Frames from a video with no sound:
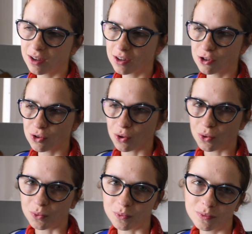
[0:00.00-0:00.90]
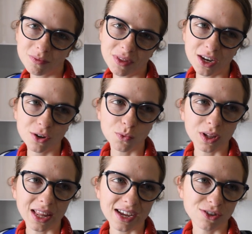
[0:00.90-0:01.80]
so then it
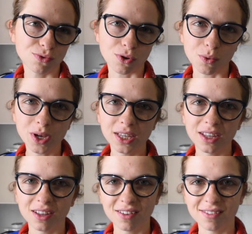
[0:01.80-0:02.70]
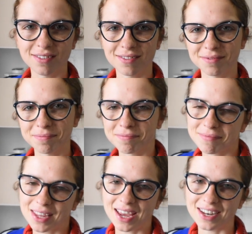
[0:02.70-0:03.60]
will last for a week,
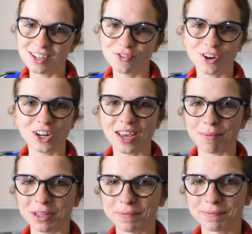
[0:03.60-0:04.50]
and it's very yummy.